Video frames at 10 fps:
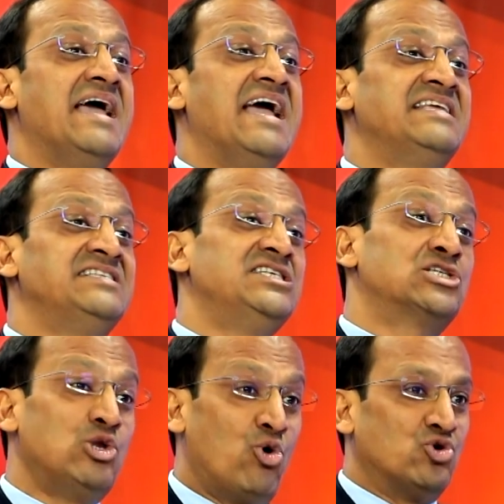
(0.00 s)
it is
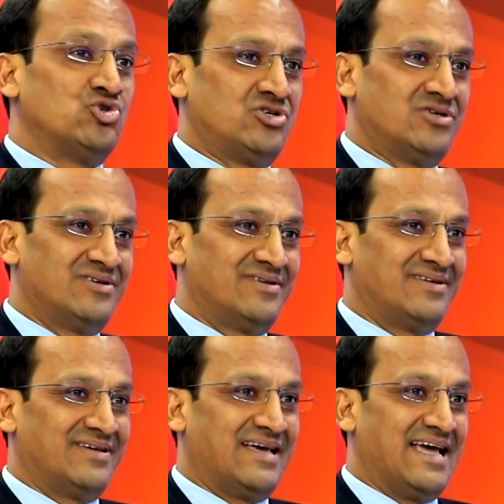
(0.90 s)
disclosed
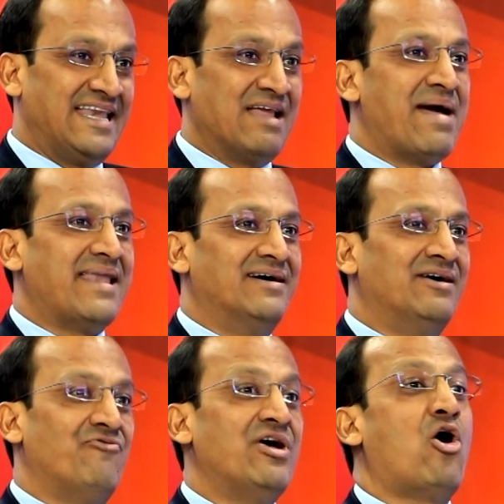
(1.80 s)
in a manner
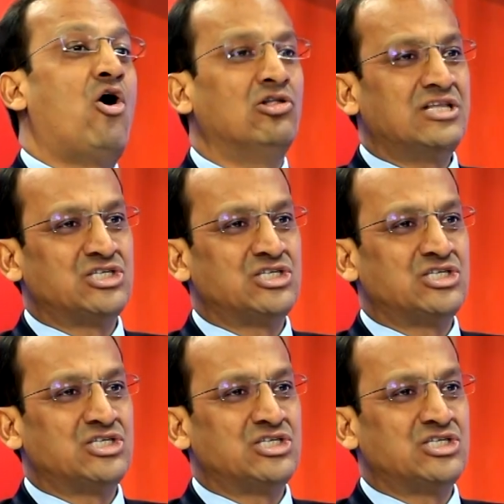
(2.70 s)
where all the